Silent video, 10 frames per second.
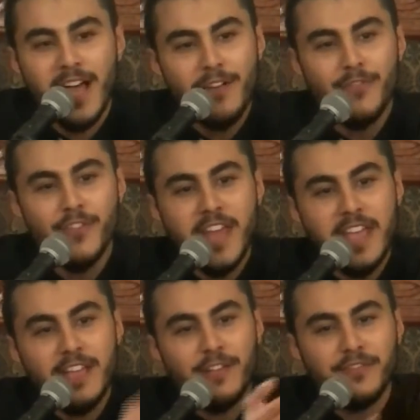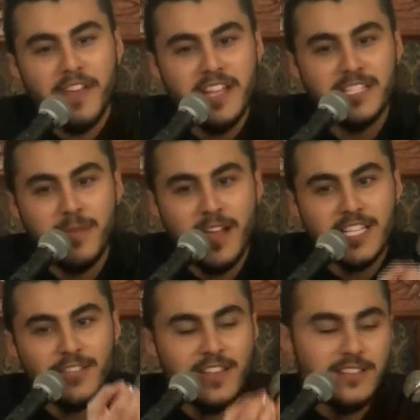Every day he faints
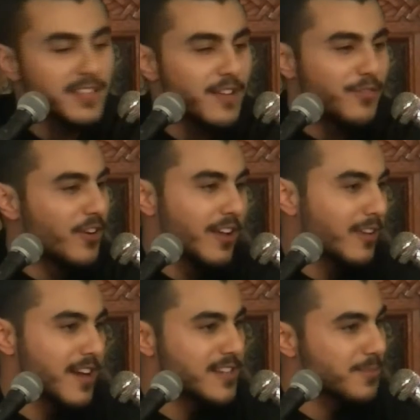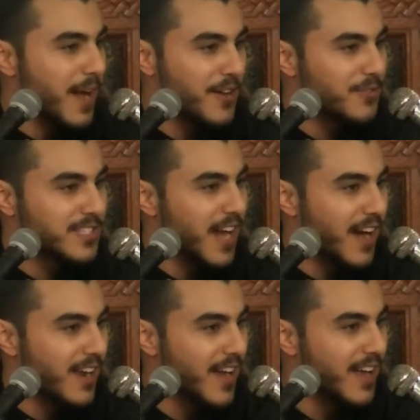because of his love for Allah subhanahu wa
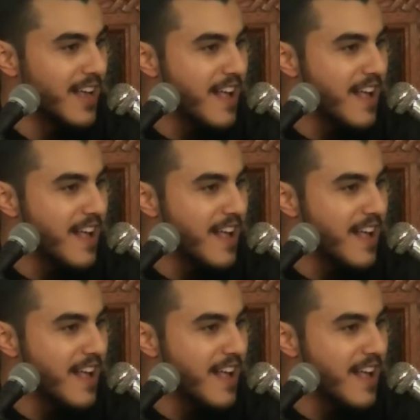ta'ala.